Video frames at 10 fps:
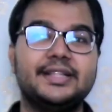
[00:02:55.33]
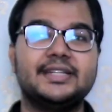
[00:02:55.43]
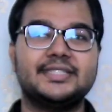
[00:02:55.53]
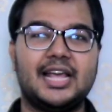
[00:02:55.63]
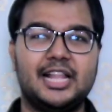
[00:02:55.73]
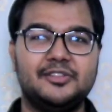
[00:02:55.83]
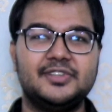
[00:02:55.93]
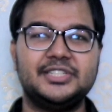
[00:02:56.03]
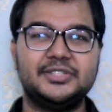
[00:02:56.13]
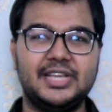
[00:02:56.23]
That's all
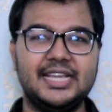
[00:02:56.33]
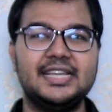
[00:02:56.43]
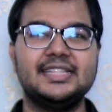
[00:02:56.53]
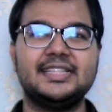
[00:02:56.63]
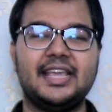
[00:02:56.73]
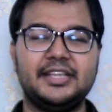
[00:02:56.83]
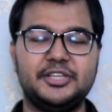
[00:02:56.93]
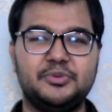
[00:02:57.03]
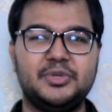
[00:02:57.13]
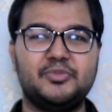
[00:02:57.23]
for today. Thank
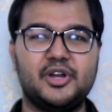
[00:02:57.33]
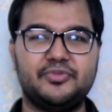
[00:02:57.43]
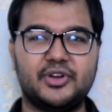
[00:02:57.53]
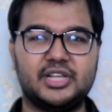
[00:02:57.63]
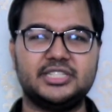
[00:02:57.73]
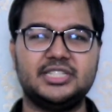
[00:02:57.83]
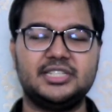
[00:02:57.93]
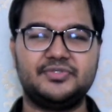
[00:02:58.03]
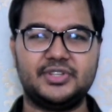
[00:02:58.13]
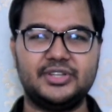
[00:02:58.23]
you everybody for watching
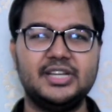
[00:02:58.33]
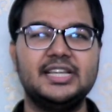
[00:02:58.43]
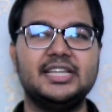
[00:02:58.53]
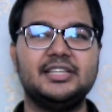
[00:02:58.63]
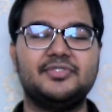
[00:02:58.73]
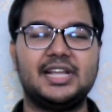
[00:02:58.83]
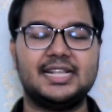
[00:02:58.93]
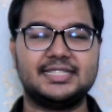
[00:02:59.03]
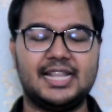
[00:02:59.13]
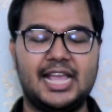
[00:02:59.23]
this video. If you
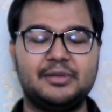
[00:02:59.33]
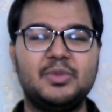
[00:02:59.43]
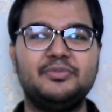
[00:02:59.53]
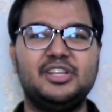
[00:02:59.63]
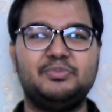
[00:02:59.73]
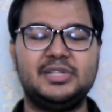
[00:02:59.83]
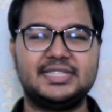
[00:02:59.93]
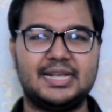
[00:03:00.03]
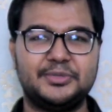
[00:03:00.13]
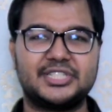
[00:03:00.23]
guys like my video, please
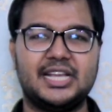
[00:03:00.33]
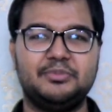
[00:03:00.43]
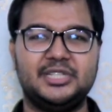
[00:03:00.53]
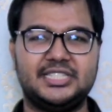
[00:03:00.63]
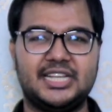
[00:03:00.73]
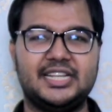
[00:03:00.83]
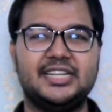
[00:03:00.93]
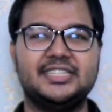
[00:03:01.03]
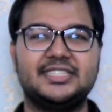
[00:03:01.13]
subscribe this channel